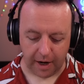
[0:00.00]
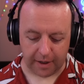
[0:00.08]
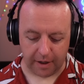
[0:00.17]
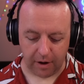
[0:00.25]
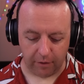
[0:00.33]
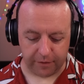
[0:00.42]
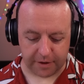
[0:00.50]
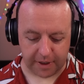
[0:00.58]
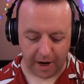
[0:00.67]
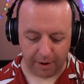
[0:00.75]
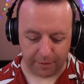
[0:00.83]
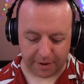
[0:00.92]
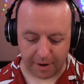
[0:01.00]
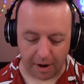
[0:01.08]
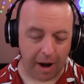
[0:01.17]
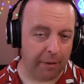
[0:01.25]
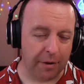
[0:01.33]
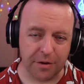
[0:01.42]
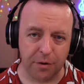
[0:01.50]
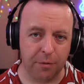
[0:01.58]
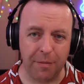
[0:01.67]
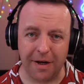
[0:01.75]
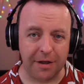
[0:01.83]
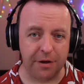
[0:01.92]
and then obviously how many hours or
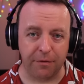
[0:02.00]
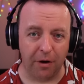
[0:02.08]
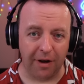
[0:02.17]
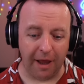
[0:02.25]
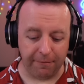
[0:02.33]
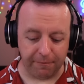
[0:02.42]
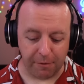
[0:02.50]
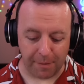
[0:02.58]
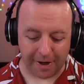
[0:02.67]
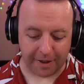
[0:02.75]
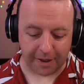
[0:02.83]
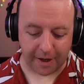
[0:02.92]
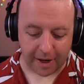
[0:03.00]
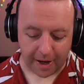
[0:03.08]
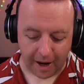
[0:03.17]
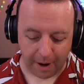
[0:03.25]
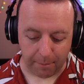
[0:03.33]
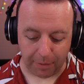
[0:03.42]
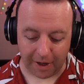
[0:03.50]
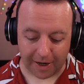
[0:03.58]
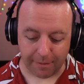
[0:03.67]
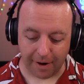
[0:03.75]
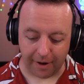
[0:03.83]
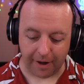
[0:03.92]
minutes you've got left remaining, and
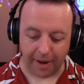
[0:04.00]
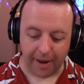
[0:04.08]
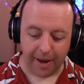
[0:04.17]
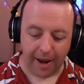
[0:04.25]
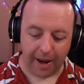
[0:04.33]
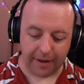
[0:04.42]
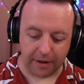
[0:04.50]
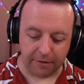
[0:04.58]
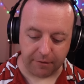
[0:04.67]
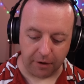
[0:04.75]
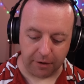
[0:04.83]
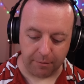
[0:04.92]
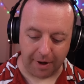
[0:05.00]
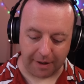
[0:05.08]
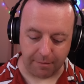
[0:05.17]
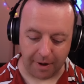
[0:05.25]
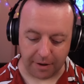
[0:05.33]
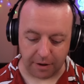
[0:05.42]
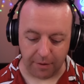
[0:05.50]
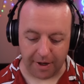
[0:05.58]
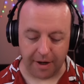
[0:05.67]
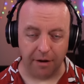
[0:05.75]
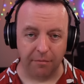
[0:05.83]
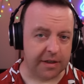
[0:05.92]
playback, and then you've got the main menu
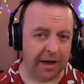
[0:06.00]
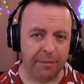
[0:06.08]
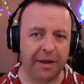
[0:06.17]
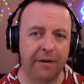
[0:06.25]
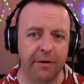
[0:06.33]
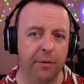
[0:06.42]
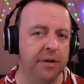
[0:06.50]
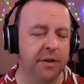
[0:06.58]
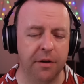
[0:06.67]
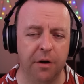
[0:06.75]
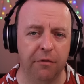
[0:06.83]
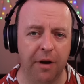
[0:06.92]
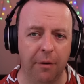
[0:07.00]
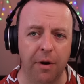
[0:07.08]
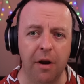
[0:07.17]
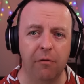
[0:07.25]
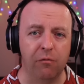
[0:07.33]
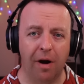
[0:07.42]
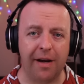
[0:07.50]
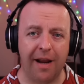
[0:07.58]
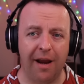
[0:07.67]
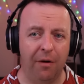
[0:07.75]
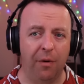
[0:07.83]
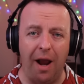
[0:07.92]
here. So let me give you a scenario. Right
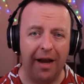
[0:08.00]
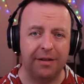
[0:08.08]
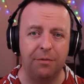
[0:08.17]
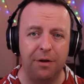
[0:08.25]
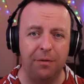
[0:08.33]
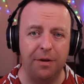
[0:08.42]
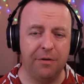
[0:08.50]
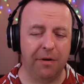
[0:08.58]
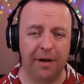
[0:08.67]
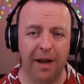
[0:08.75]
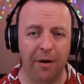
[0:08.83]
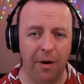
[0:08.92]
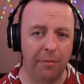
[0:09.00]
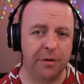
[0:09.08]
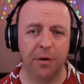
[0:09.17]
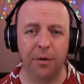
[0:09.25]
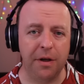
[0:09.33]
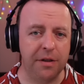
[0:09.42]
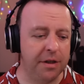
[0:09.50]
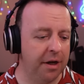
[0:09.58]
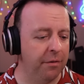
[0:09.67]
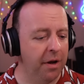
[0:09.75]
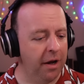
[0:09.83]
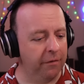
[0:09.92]
now, as I'm doing this right now, I'm talking to
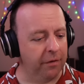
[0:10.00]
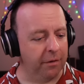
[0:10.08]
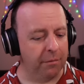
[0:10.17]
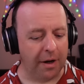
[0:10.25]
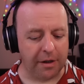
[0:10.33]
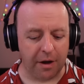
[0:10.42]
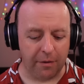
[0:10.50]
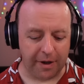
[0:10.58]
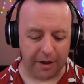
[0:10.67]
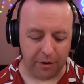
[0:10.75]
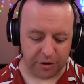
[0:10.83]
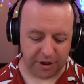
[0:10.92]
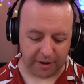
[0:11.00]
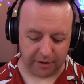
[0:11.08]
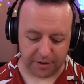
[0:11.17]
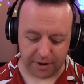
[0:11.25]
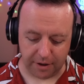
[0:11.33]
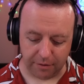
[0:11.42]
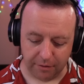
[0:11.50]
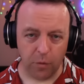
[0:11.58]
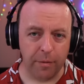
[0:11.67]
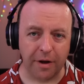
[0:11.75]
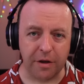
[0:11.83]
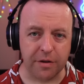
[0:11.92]
you, I've got the mic going in on channel two. We
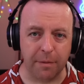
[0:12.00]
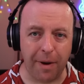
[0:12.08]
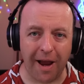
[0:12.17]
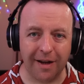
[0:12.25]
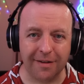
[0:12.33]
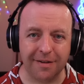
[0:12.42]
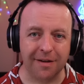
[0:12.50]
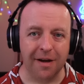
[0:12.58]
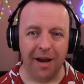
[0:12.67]
might use the pads